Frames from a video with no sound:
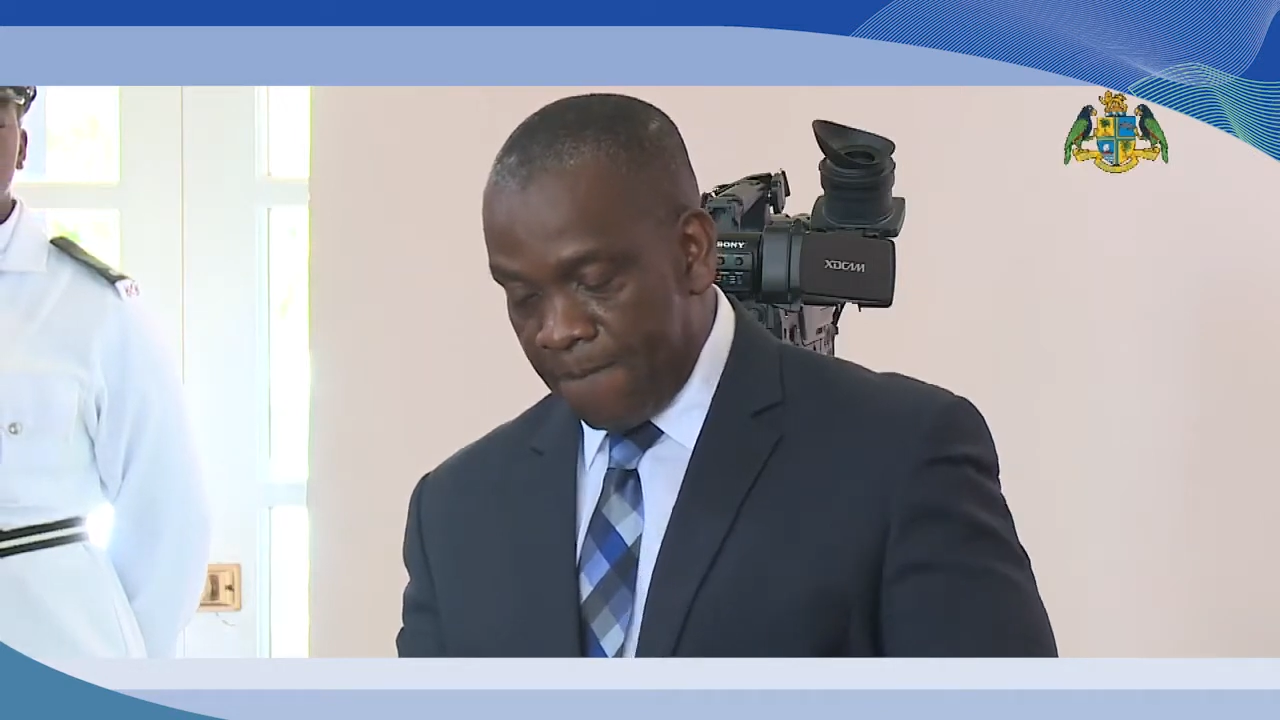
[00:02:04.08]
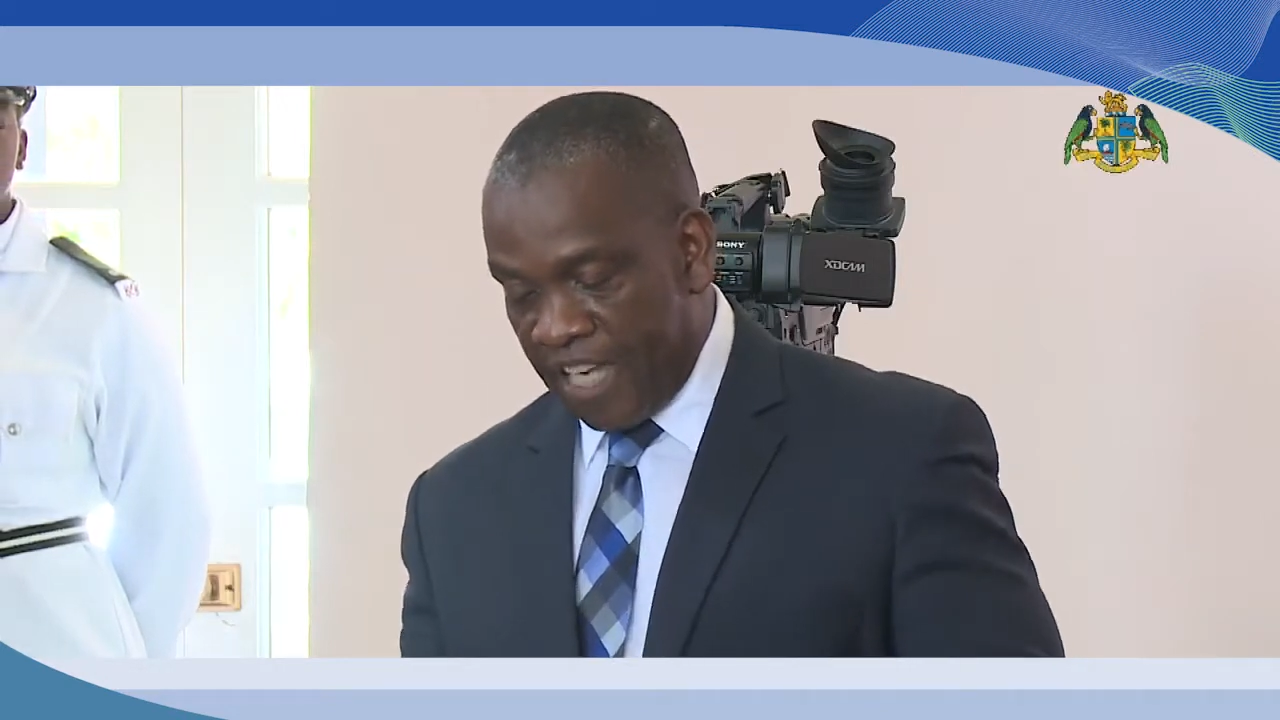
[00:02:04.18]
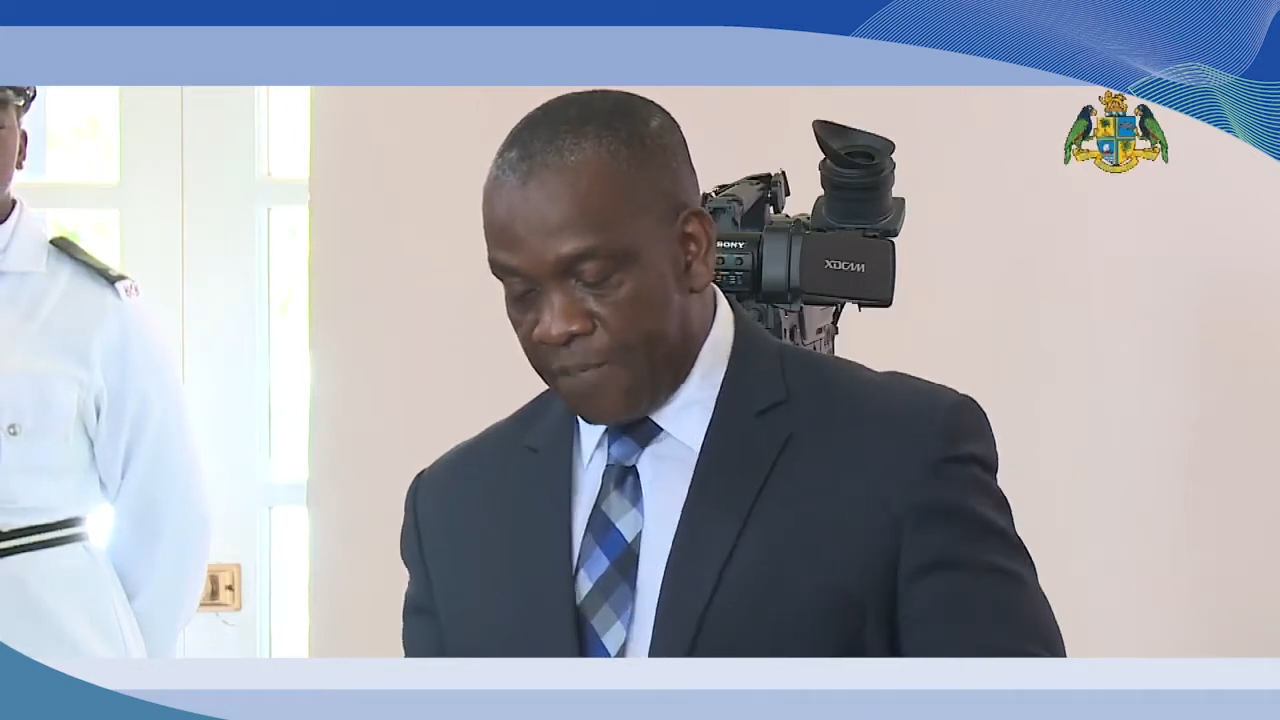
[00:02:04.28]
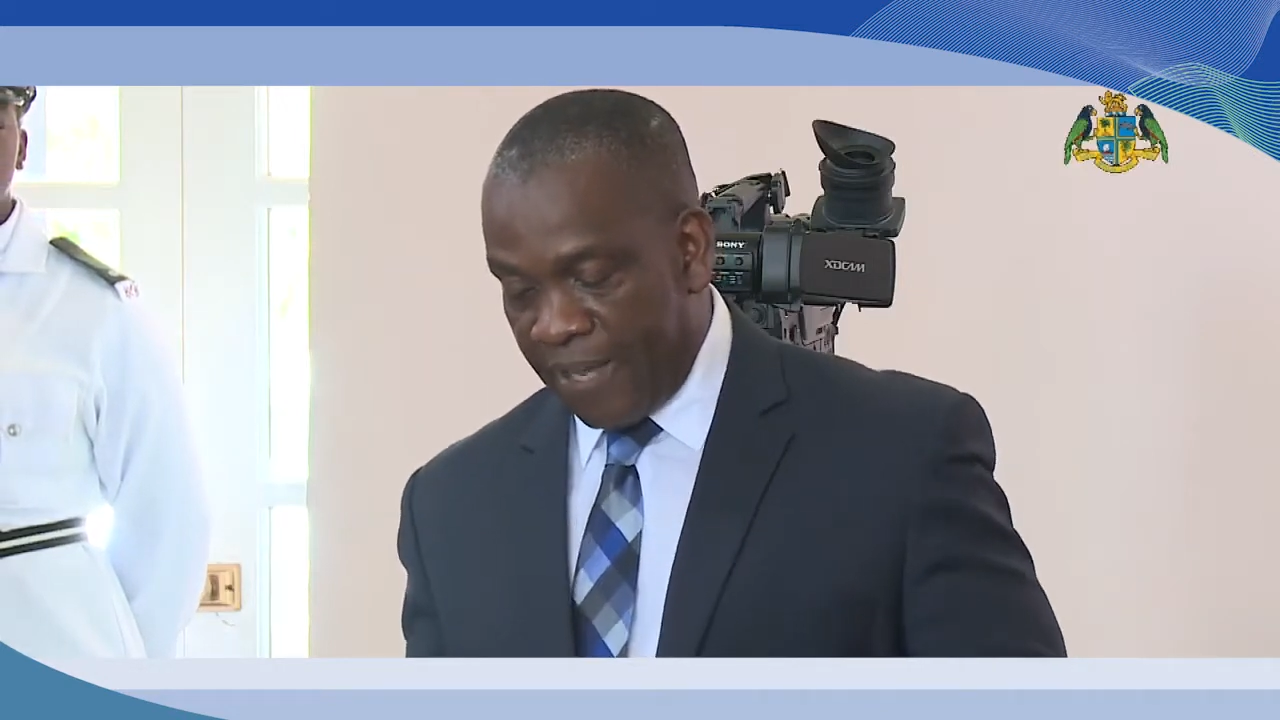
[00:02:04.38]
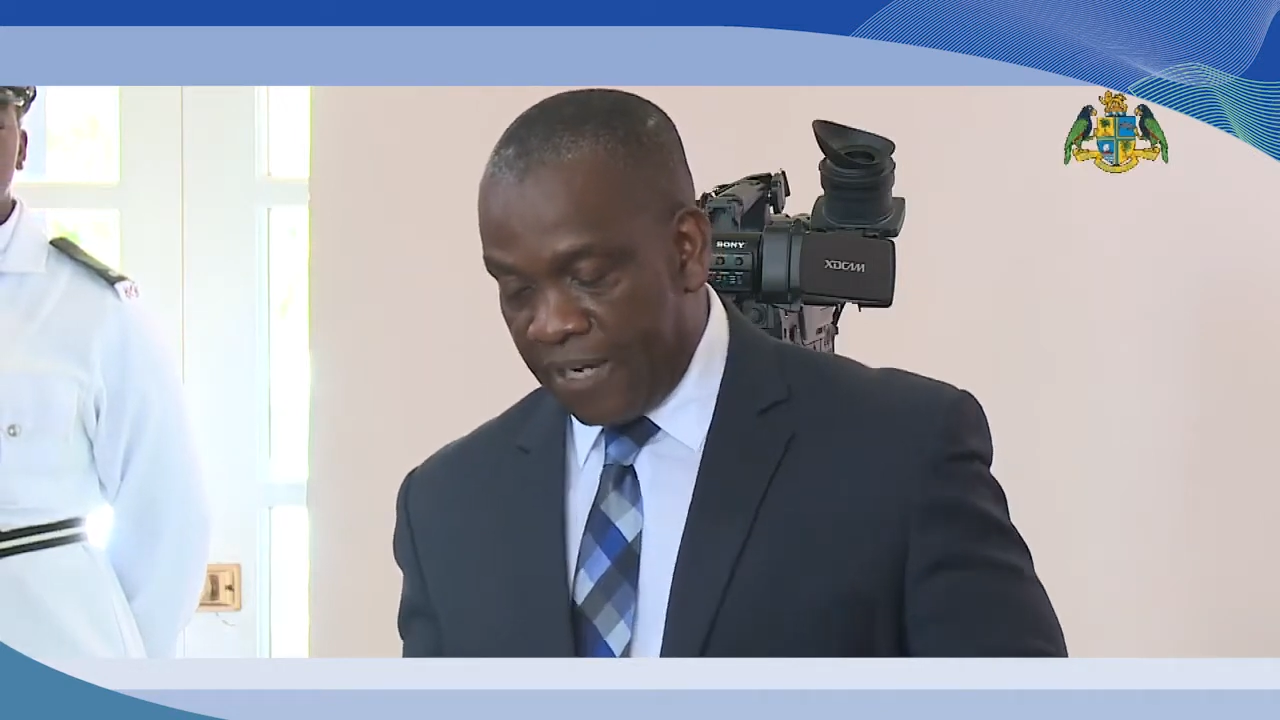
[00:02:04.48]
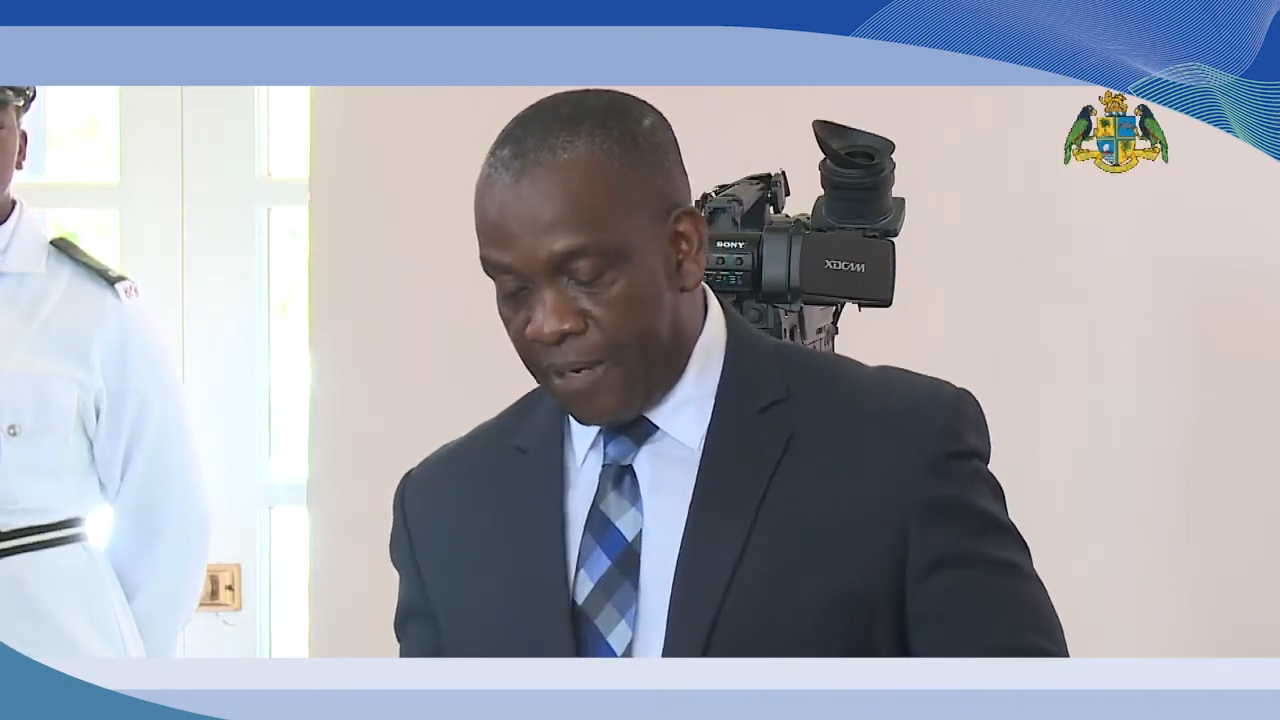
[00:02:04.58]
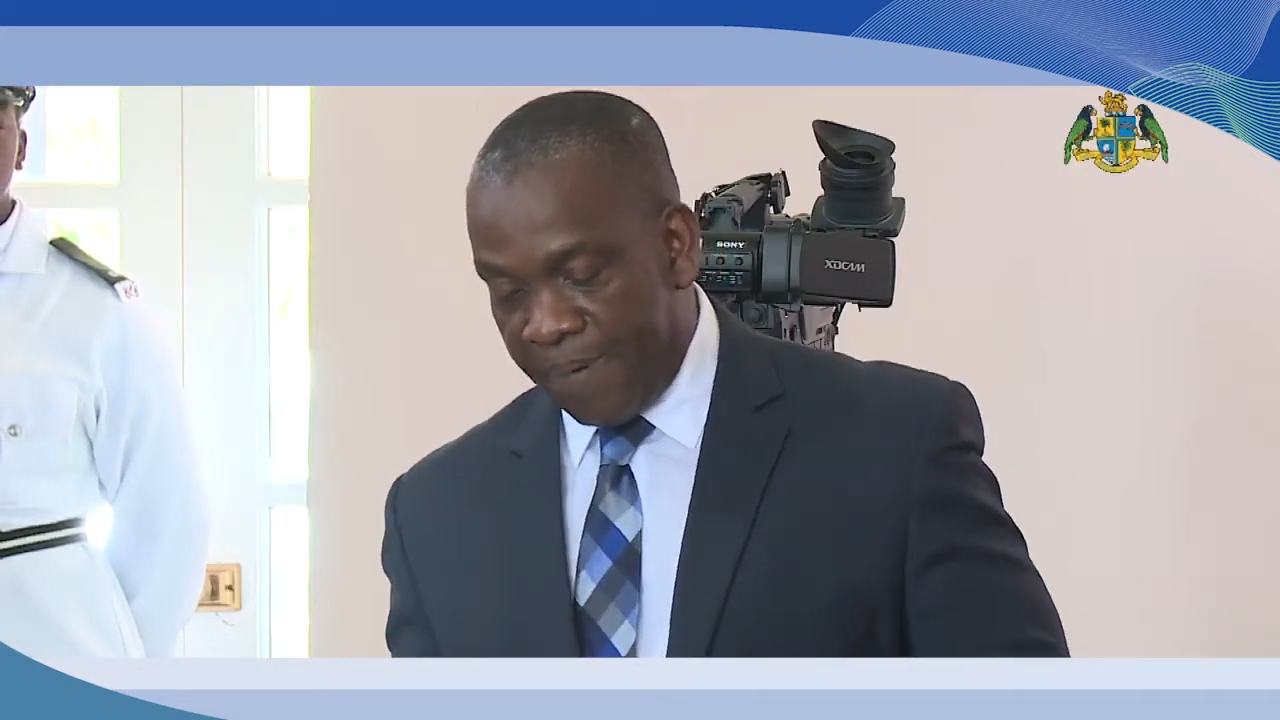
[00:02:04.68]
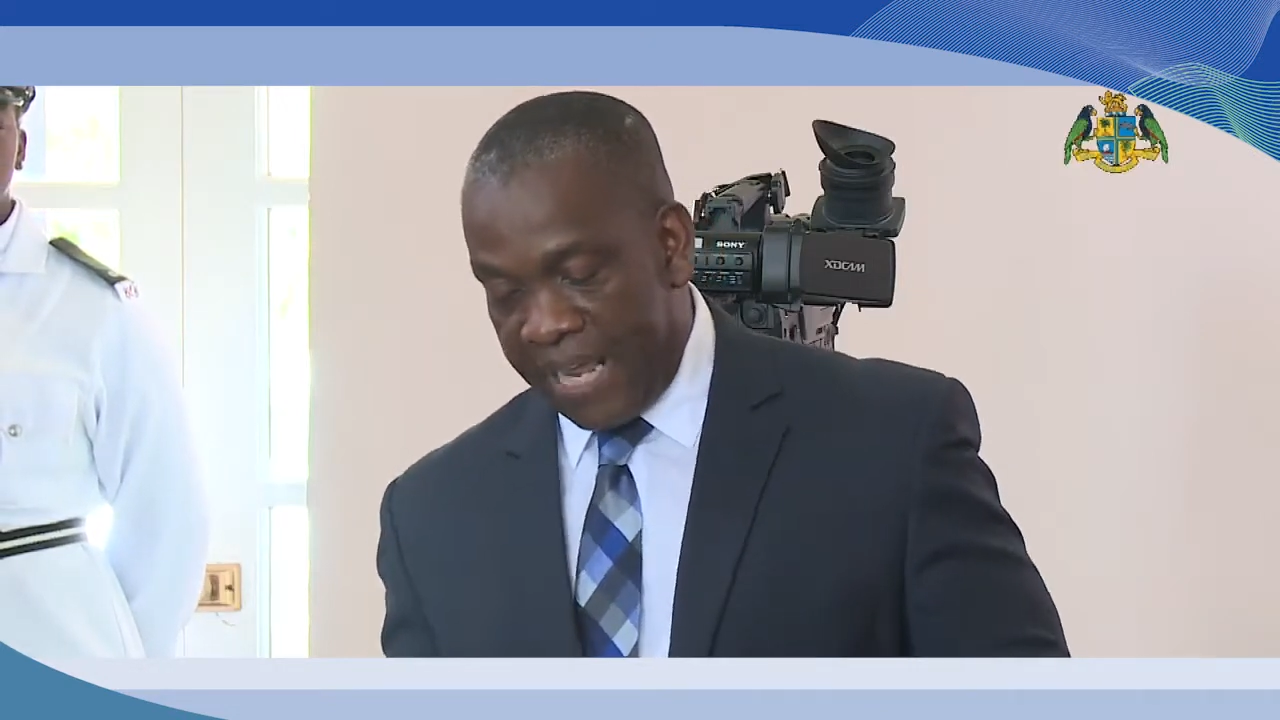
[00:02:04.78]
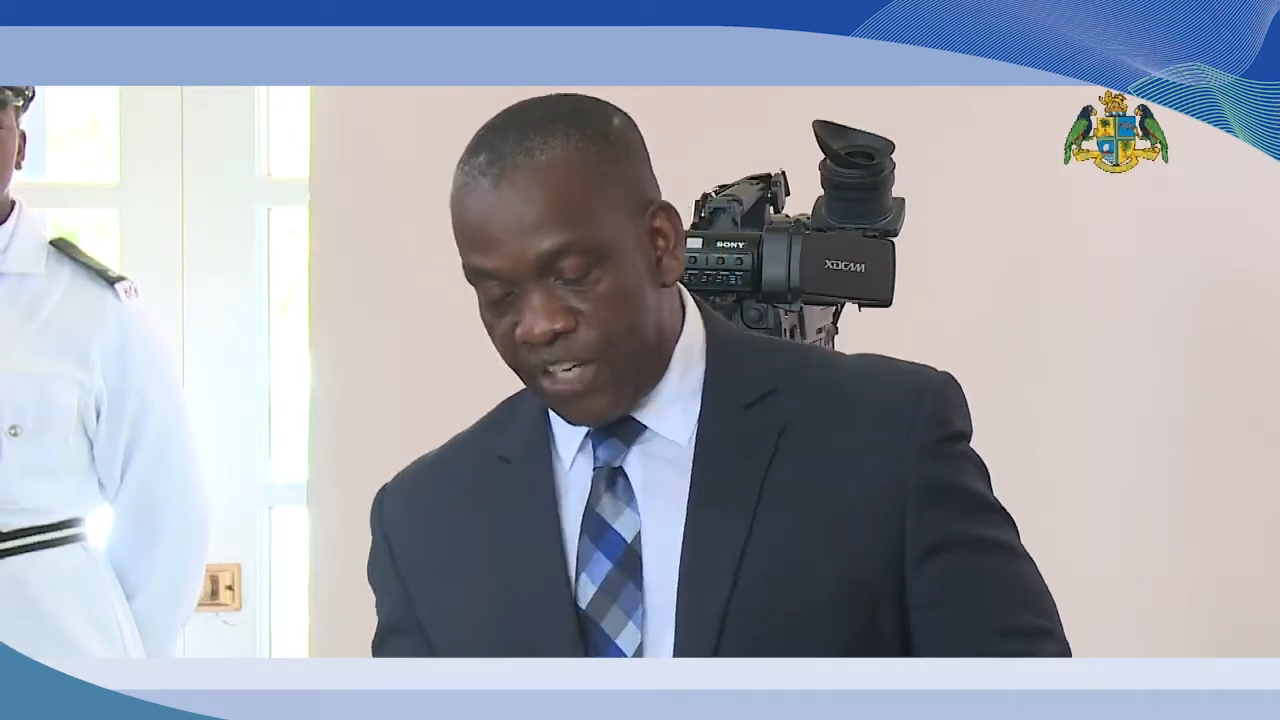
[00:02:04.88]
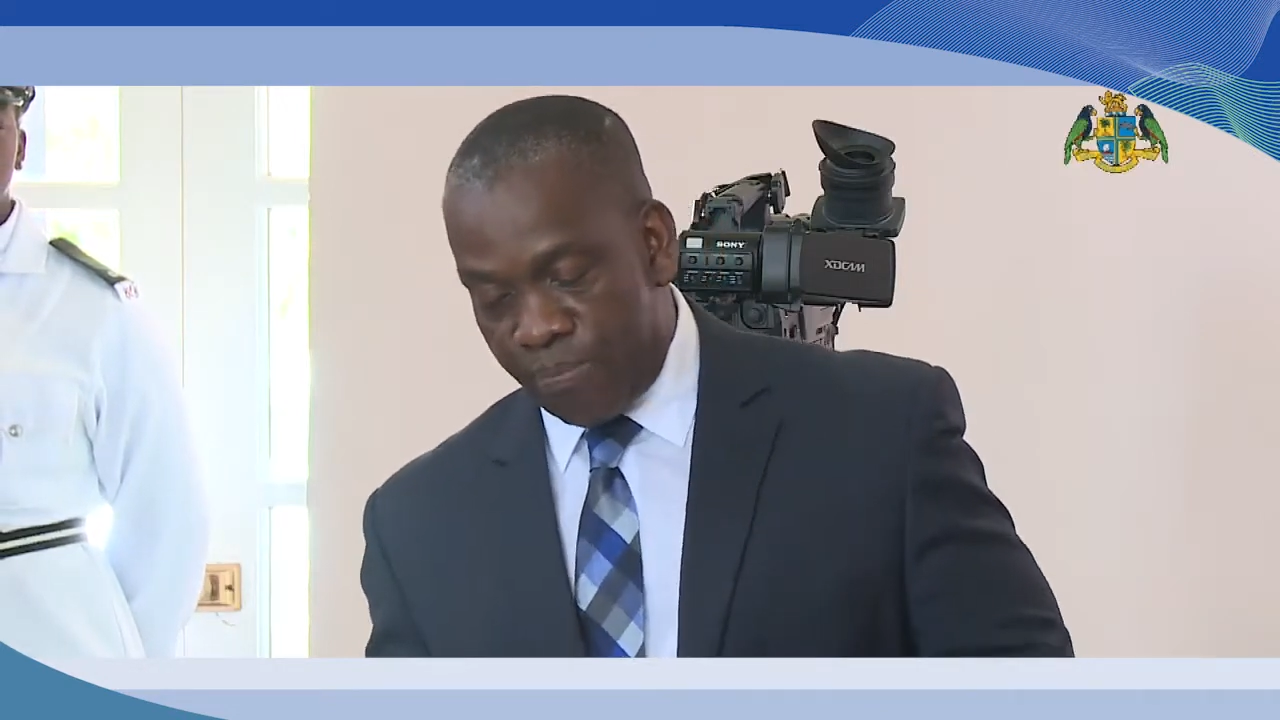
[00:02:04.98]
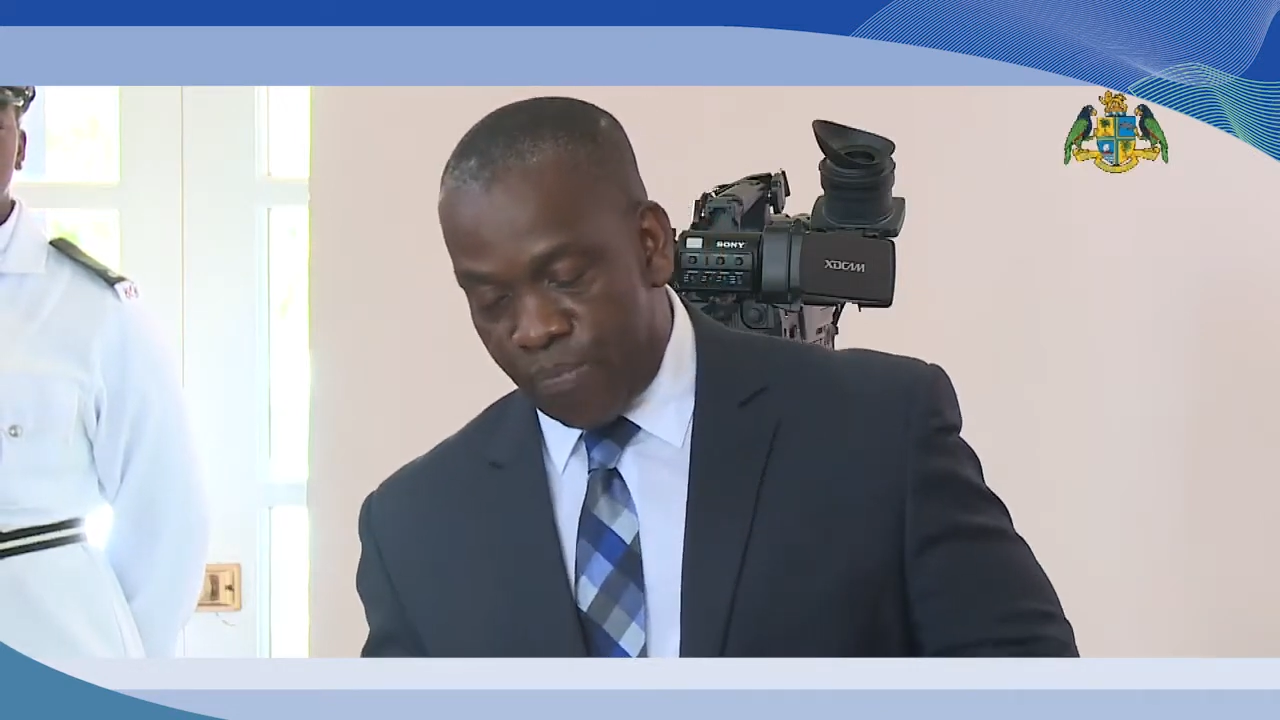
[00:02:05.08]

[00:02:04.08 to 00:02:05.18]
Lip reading: as part of the plan to